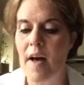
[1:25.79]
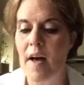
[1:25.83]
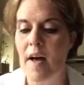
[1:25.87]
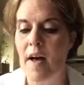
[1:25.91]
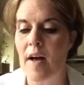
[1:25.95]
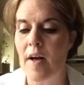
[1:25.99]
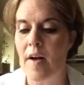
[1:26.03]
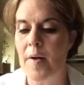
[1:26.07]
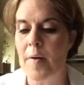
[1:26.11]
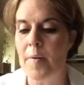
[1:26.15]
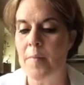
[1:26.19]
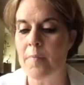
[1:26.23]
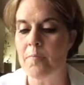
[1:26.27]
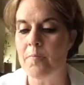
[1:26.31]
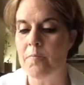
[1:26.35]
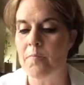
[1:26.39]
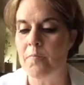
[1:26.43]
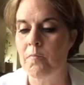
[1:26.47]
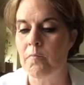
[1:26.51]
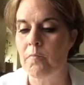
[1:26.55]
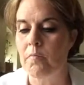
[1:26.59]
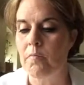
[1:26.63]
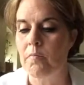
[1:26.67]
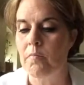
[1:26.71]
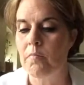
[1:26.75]

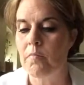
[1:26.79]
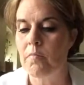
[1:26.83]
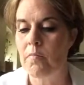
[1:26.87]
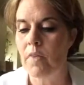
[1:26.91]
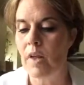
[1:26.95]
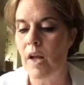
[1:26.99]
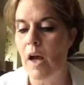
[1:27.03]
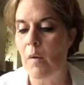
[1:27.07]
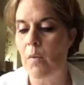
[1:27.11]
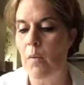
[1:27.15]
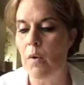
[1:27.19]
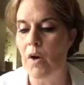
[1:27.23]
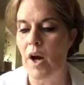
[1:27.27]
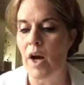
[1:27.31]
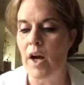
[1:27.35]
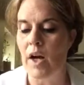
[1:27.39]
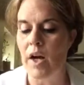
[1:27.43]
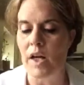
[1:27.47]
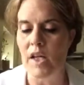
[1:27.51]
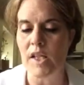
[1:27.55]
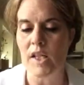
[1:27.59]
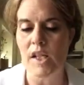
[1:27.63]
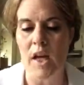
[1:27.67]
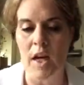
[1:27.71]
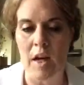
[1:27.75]
And we're not
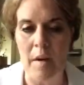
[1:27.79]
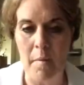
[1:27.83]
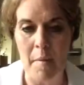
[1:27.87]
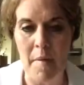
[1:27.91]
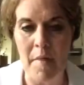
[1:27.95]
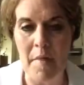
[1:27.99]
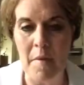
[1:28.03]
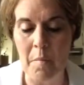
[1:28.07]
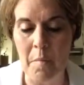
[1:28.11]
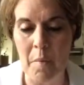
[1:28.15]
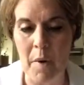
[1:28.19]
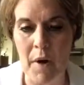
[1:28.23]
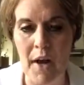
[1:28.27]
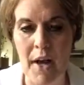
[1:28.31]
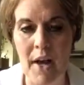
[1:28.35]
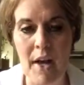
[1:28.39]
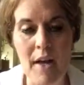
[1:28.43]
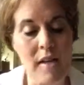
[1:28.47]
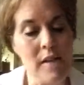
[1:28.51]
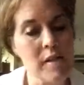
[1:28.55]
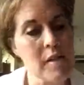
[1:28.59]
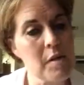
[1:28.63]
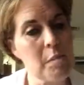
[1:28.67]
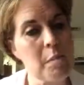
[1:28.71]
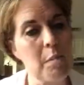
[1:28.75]
going to talk about the
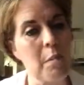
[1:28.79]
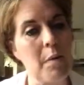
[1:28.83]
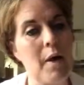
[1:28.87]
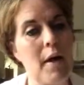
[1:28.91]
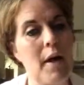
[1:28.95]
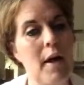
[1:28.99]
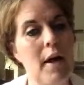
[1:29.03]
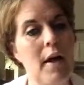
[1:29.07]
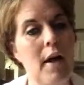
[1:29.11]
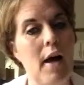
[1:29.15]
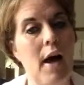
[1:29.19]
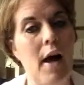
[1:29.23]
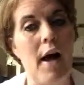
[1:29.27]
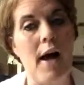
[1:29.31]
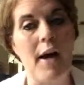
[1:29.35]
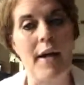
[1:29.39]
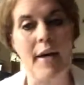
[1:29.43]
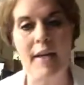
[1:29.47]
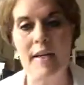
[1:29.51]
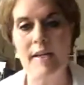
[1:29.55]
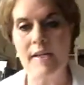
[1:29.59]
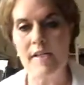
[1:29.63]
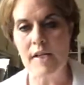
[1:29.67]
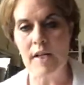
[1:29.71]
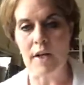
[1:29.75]
brand, but I
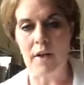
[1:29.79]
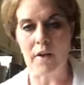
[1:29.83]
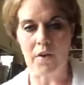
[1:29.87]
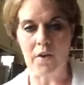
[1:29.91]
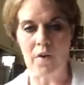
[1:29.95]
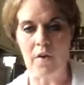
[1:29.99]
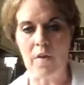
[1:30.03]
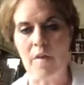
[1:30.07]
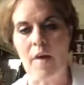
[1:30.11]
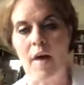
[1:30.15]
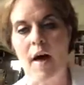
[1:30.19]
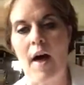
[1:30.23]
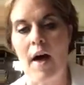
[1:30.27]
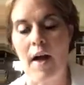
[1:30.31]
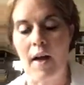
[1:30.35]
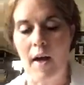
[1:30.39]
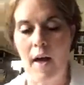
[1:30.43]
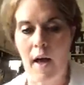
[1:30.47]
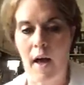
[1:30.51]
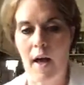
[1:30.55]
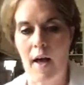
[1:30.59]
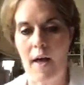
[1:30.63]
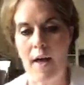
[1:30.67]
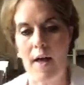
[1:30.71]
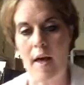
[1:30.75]
can tell you that
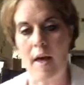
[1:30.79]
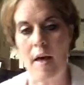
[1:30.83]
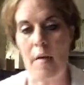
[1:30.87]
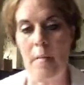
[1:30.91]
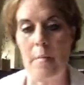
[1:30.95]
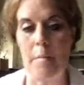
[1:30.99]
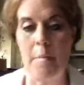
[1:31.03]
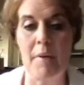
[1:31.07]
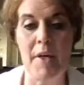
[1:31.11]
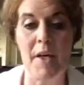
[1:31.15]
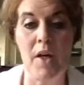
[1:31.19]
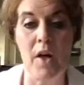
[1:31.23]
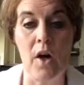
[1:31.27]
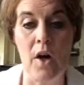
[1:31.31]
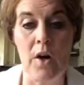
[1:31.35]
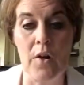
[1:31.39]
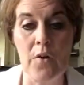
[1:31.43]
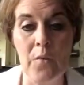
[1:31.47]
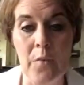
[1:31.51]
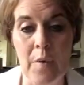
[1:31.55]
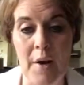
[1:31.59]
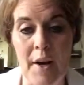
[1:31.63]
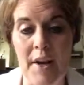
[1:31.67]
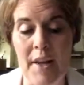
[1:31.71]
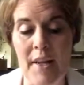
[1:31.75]
I am
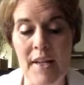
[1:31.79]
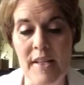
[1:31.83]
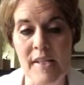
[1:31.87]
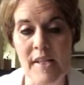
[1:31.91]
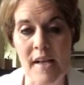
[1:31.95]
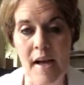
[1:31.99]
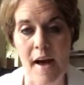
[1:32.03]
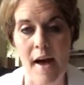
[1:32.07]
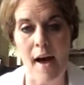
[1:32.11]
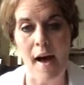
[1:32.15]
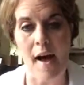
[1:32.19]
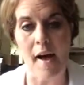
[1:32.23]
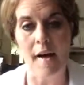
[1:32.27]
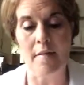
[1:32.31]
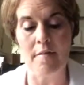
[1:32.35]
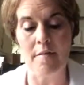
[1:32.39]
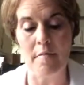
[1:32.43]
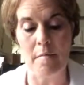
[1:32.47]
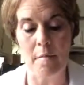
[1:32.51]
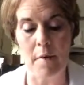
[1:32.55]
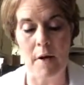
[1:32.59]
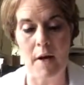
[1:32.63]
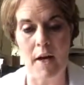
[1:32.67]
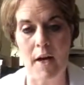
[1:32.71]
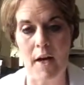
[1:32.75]
beyond ready to have
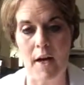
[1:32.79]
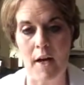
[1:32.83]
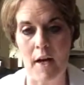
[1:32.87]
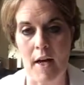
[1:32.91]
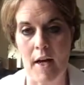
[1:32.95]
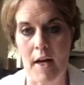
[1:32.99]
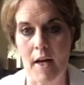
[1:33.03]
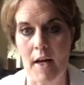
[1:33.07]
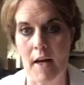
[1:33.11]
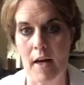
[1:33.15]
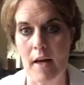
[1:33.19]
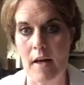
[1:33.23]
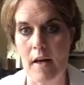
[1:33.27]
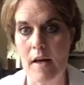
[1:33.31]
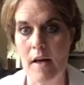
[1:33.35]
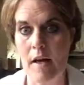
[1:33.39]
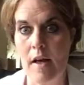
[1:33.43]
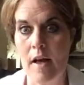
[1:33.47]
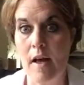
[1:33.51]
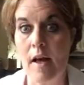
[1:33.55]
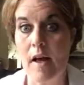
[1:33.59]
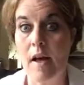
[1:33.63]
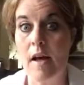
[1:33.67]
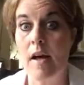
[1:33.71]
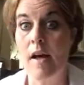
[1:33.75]
my
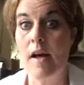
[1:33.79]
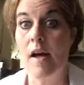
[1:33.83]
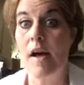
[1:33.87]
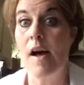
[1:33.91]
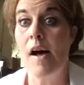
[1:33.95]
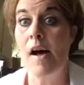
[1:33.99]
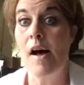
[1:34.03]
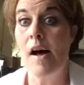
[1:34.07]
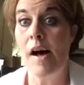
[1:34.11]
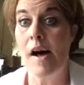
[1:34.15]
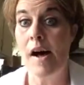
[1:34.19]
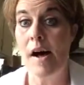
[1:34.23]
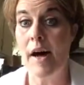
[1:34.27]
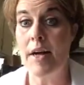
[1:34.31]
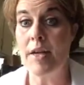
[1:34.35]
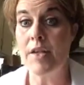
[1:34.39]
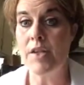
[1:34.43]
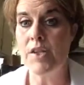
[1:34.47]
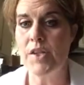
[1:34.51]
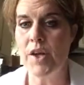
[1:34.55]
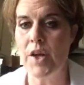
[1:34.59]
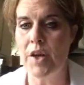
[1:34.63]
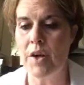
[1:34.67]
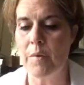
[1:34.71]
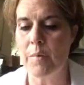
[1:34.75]

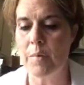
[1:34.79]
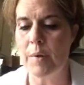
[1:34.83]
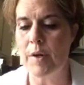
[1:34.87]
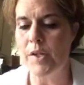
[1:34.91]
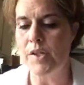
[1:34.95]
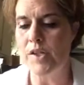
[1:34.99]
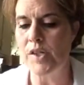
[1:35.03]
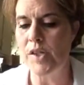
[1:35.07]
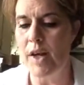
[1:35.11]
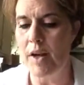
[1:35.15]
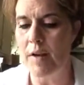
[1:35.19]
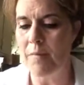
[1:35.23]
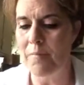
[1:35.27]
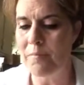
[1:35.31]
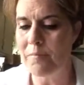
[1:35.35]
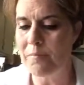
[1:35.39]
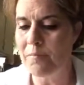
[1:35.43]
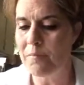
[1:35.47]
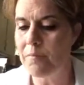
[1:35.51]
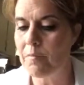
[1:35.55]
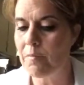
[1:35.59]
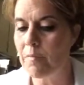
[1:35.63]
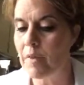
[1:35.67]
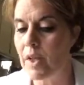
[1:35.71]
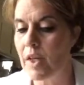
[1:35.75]
eyeshadow brush set.
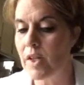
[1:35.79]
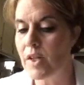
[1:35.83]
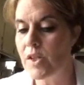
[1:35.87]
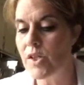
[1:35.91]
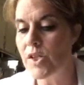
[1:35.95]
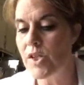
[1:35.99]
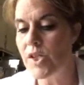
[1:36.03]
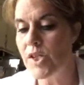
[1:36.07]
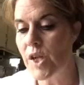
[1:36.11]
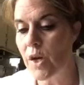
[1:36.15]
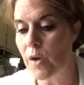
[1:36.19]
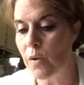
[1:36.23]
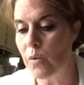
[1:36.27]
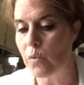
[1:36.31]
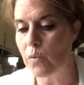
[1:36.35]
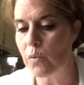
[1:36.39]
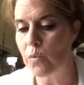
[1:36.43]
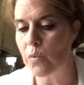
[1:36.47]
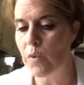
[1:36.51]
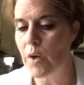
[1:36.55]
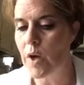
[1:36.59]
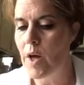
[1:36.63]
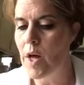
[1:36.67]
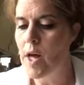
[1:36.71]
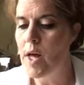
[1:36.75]
So
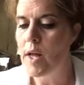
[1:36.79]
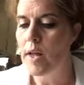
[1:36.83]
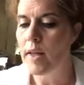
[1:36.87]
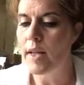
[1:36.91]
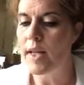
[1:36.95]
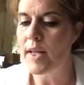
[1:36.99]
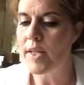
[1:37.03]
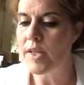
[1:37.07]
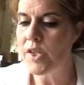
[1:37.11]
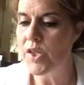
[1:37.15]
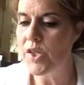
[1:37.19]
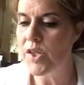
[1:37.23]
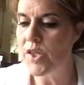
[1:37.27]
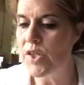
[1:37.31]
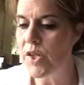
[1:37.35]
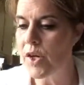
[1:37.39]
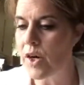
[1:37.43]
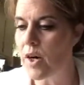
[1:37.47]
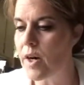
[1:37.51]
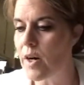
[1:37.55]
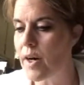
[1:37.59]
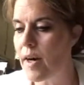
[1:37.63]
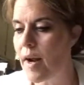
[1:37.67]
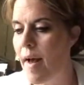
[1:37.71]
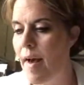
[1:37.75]
let's
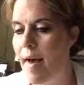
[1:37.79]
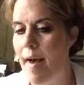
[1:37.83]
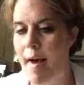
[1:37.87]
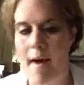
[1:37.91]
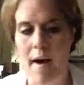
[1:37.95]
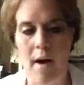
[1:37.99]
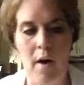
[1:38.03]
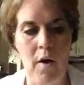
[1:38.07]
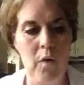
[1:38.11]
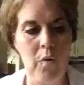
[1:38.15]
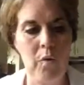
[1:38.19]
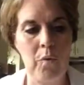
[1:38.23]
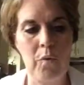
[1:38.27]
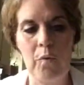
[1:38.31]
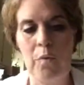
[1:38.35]
start out